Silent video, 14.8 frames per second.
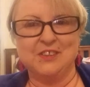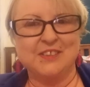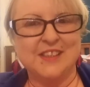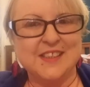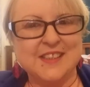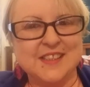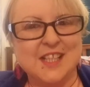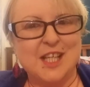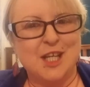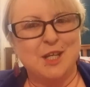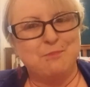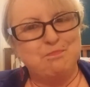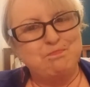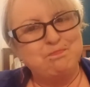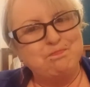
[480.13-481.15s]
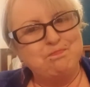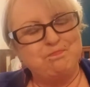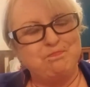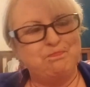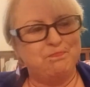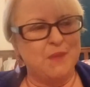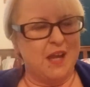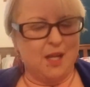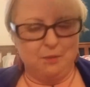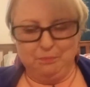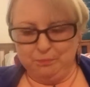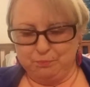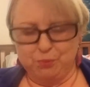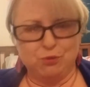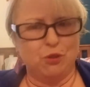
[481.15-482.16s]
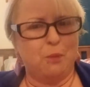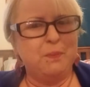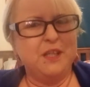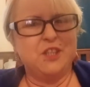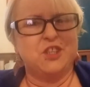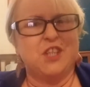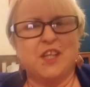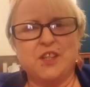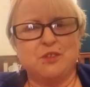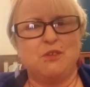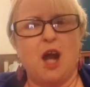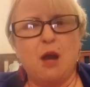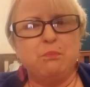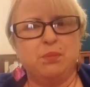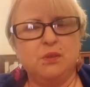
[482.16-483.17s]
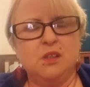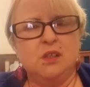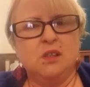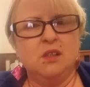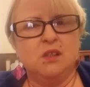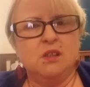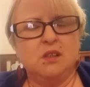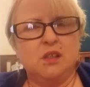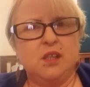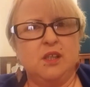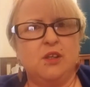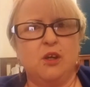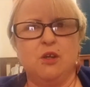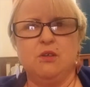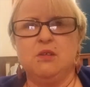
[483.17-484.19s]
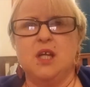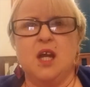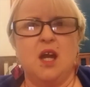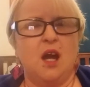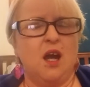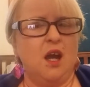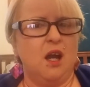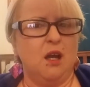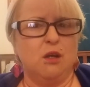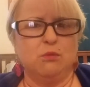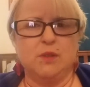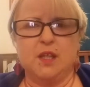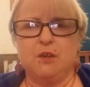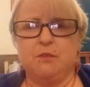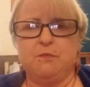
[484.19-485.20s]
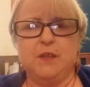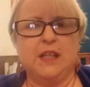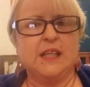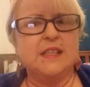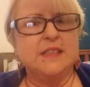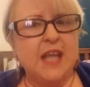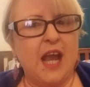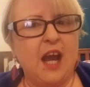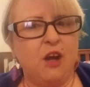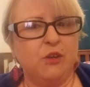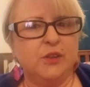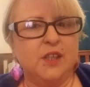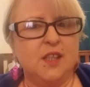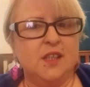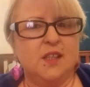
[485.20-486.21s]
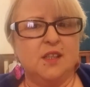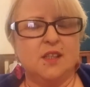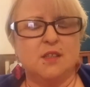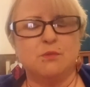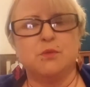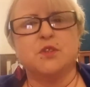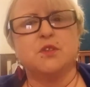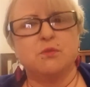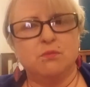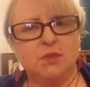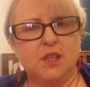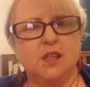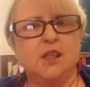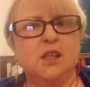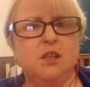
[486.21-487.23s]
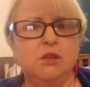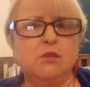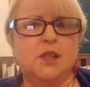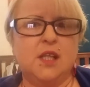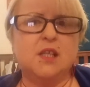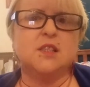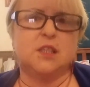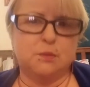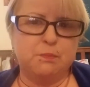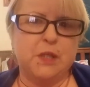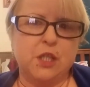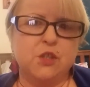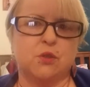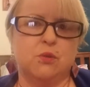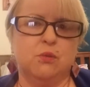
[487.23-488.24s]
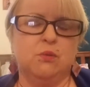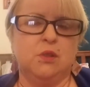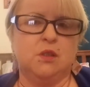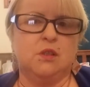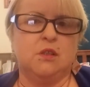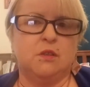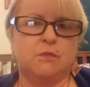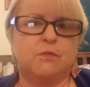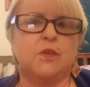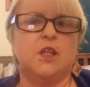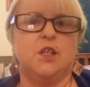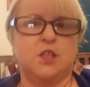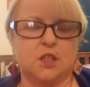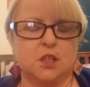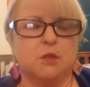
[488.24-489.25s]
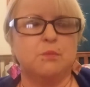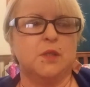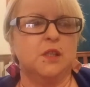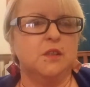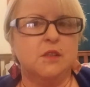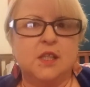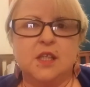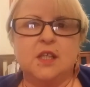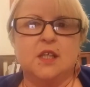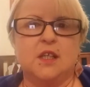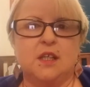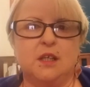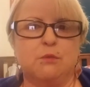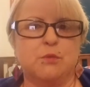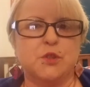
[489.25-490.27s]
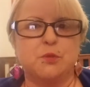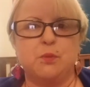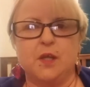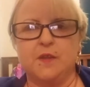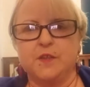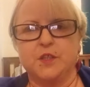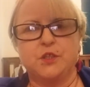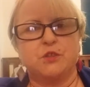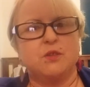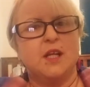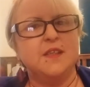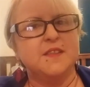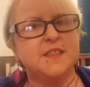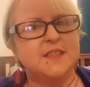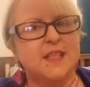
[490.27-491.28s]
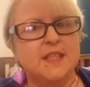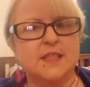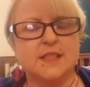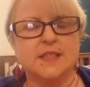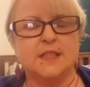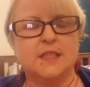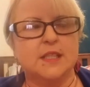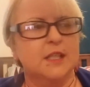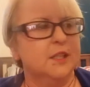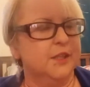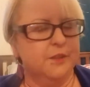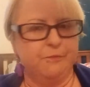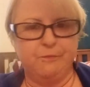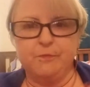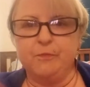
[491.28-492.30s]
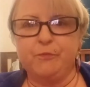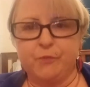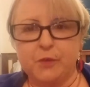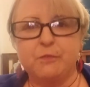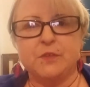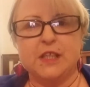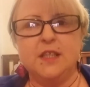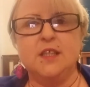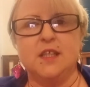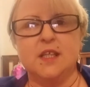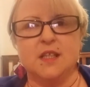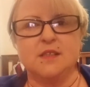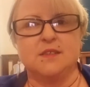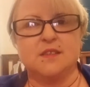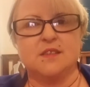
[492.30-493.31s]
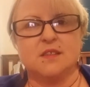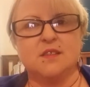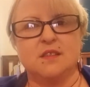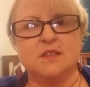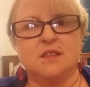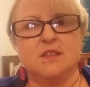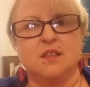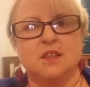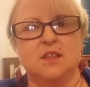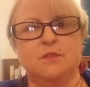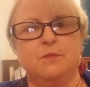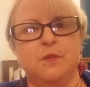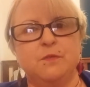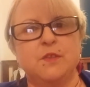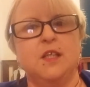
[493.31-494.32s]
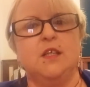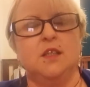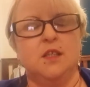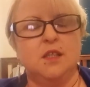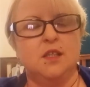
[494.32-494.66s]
and prop each other up, when they were feeling down. It was a really unique, special friendship, and it was one that transcended the 15 years, the 15